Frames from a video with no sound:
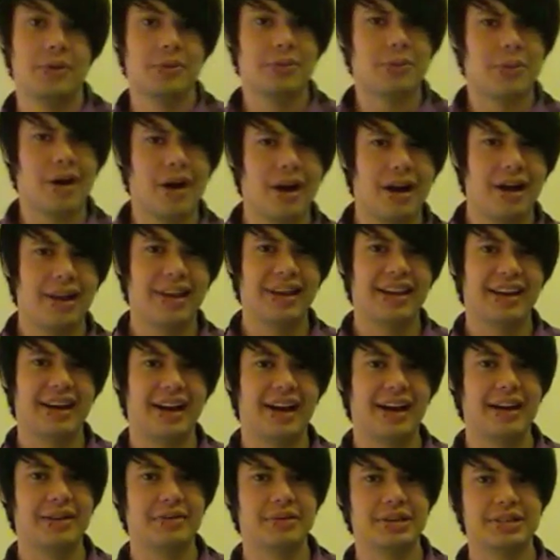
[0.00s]
while
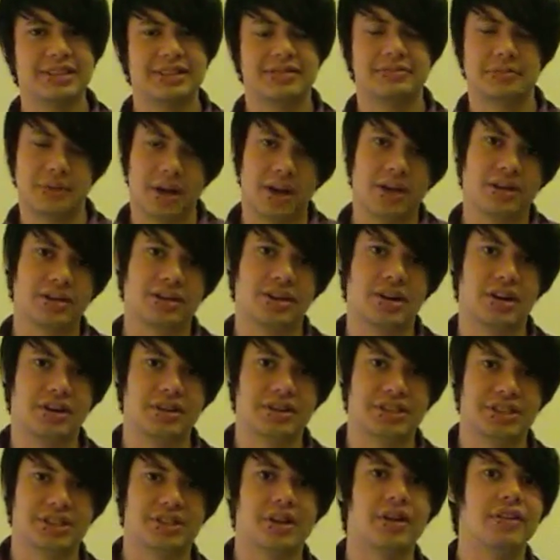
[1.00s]
I was
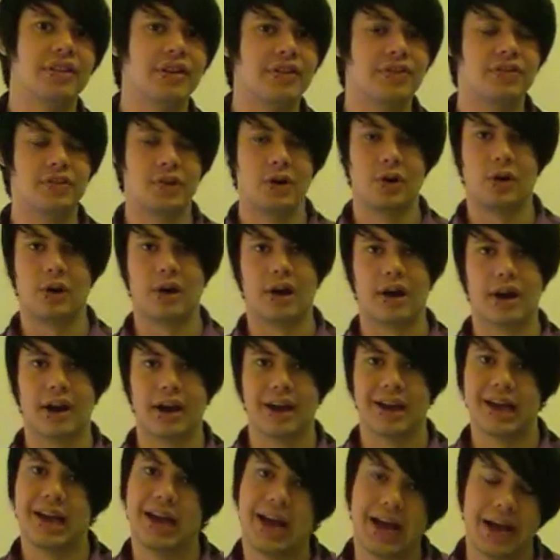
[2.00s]
unconscious on the floor,
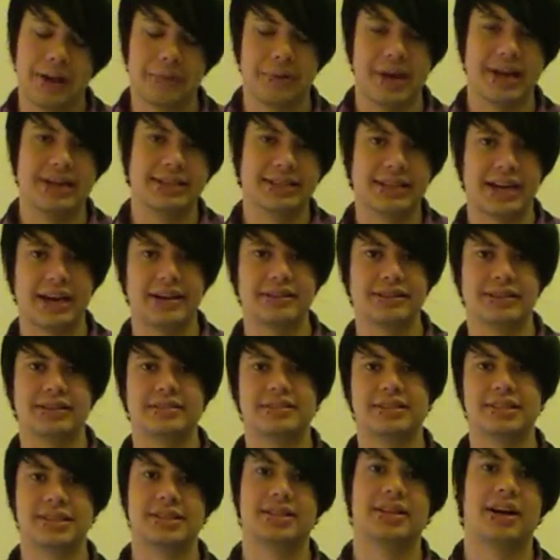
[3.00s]
I went out to
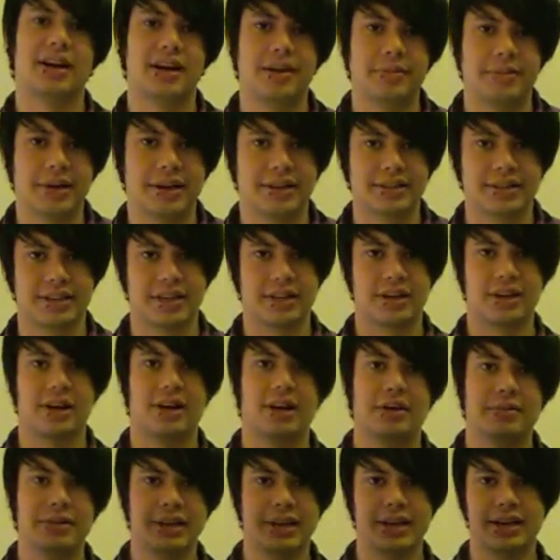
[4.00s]
Starbucks and I
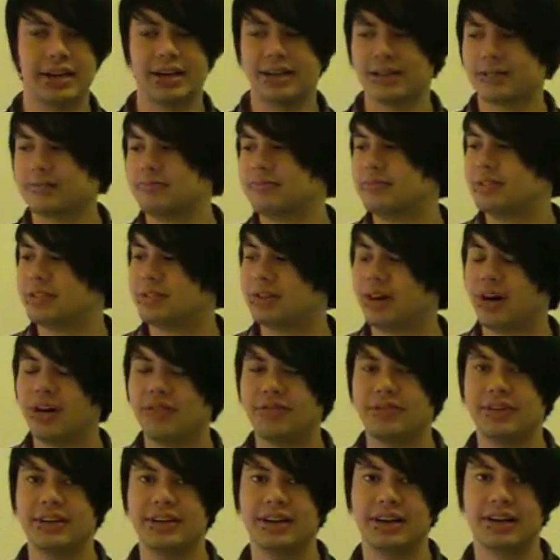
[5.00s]
got me a
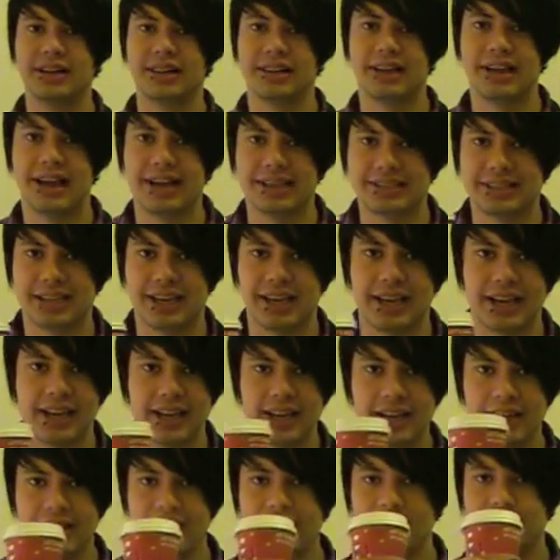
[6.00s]
toffee nut latte.
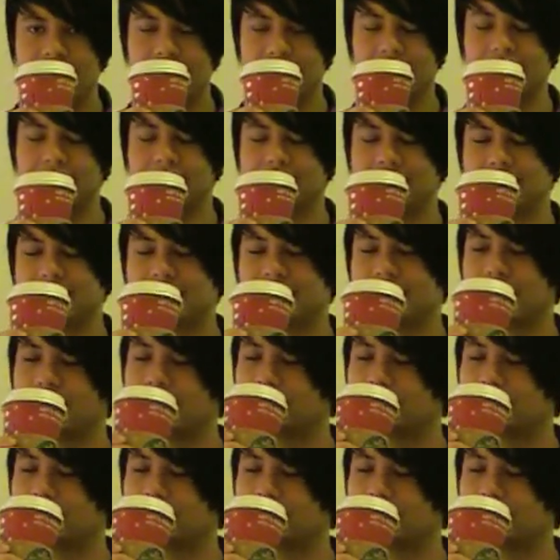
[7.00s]
And it's so